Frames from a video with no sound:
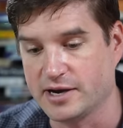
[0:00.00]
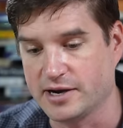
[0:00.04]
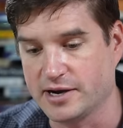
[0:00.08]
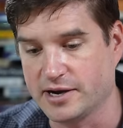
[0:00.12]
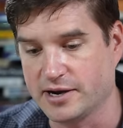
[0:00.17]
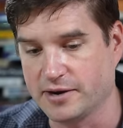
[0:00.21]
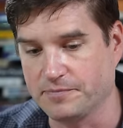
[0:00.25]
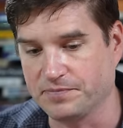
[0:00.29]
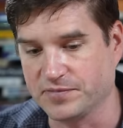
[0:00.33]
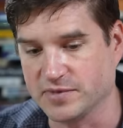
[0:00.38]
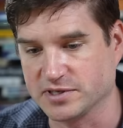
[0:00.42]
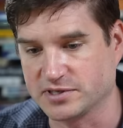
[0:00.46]

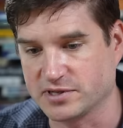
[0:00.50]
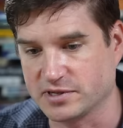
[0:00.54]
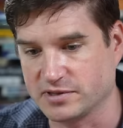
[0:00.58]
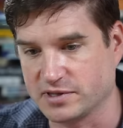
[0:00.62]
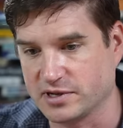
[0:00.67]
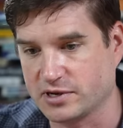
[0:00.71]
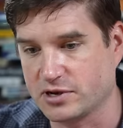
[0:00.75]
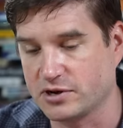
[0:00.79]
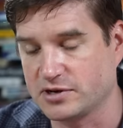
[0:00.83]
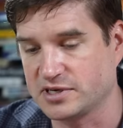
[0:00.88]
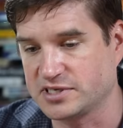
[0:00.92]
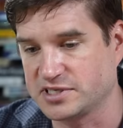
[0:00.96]
Um, so
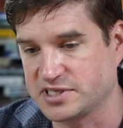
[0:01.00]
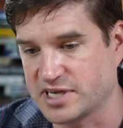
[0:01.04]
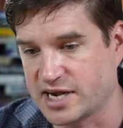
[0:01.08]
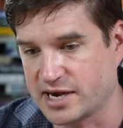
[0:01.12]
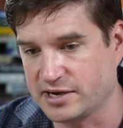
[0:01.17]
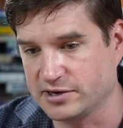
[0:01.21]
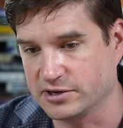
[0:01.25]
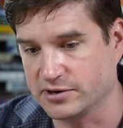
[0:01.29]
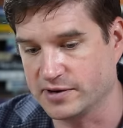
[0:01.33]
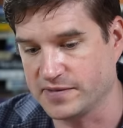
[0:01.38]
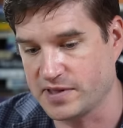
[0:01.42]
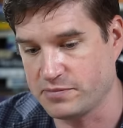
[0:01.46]
they go to
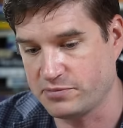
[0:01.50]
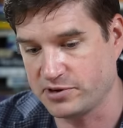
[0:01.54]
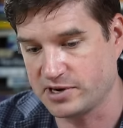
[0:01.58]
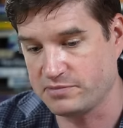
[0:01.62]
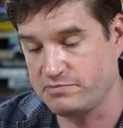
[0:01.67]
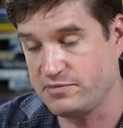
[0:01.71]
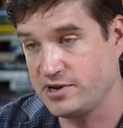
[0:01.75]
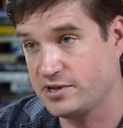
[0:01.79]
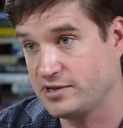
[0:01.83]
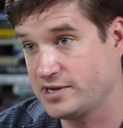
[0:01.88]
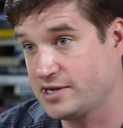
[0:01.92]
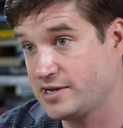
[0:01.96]
sign her and they put a
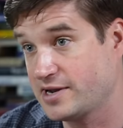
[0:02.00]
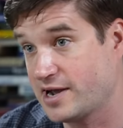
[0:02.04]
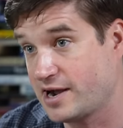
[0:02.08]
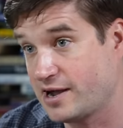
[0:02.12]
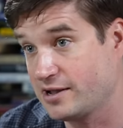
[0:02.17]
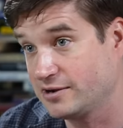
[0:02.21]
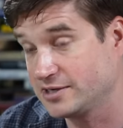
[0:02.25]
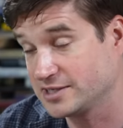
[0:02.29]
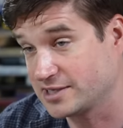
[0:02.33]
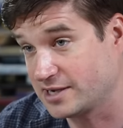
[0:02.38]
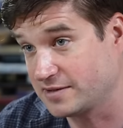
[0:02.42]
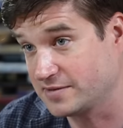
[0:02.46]
million
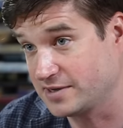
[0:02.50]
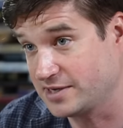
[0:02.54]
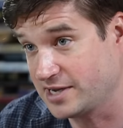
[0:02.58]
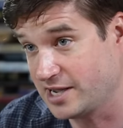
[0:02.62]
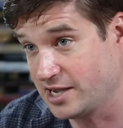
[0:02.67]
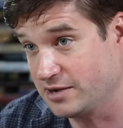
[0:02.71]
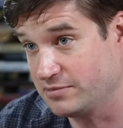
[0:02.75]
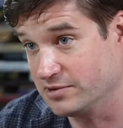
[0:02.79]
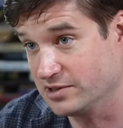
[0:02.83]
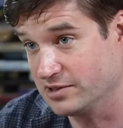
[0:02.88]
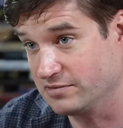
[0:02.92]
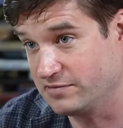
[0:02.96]
dollars on the
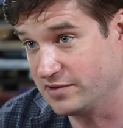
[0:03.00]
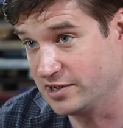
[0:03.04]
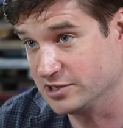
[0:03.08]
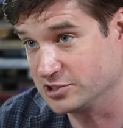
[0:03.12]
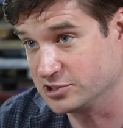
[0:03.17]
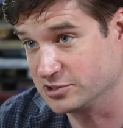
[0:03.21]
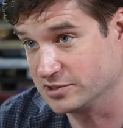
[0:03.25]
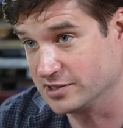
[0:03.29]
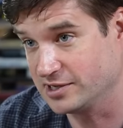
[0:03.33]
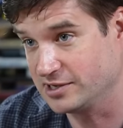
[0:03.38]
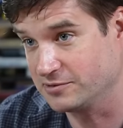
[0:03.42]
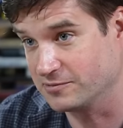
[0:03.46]
table
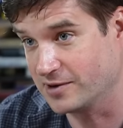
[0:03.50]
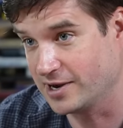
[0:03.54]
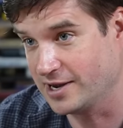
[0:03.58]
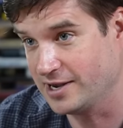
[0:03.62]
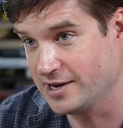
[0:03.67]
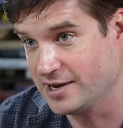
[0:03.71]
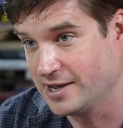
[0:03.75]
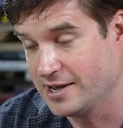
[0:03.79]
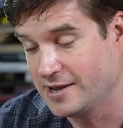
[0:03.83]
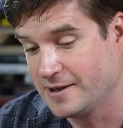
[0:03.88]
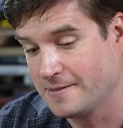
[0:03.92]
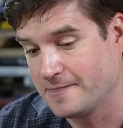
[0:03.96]
eventually, right?
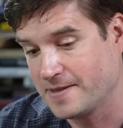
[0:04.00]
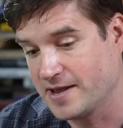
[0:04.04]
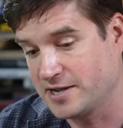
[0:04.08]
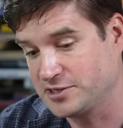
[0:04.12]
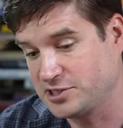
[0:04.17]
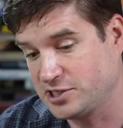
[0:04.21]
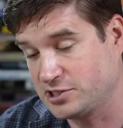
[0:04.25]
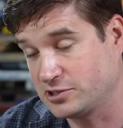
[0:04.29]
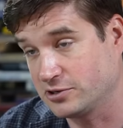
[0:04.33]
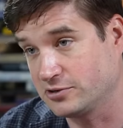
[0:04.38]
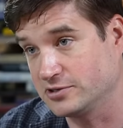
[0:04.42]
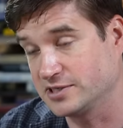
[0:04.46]
Yeah. And
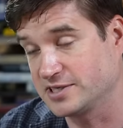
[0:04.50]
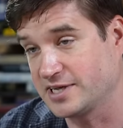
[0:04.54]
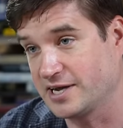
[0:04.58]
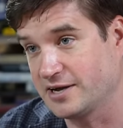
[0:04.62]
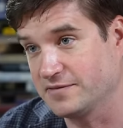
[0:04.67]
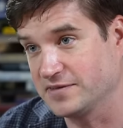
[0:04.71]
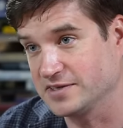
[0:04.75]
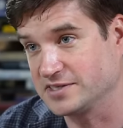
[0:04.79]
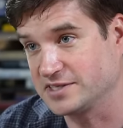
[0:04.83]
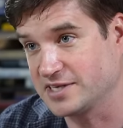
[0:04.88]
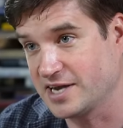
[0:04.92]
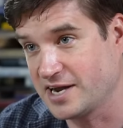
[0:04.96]
she turns
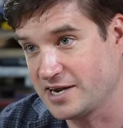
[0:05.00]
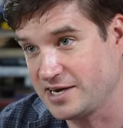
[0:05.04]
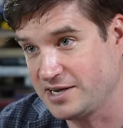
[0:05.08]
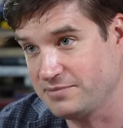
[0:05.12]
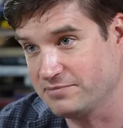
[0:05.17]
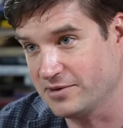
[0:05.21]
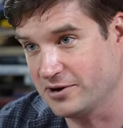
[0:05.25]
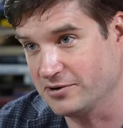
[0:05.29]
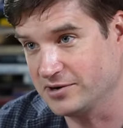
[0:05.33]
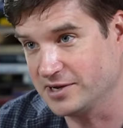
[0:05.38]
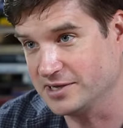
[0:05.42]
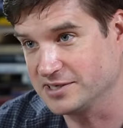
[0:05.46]
down the signing
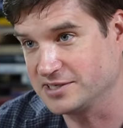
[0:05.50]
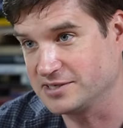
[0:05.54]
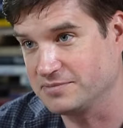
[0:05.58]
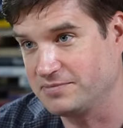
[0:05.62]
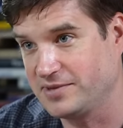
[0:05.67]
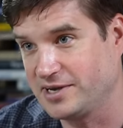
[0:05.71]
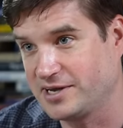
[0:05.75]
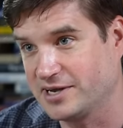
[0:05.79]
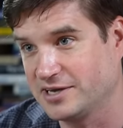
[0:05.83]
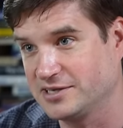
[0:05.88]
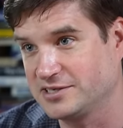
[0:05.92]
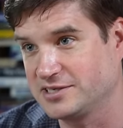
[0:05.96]
bonus
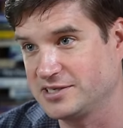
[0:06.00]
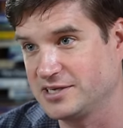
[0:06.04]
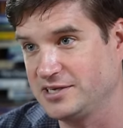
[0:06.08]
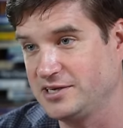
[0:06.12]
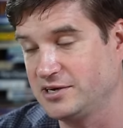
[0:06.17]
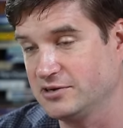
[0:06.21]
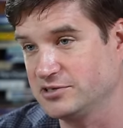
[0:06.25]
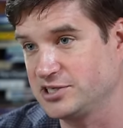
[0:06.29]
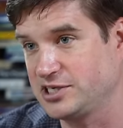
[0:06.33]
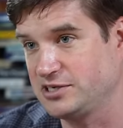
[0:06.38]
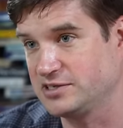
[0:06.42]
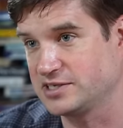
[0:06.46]
because, you
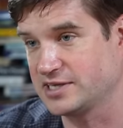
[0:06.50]
know, she's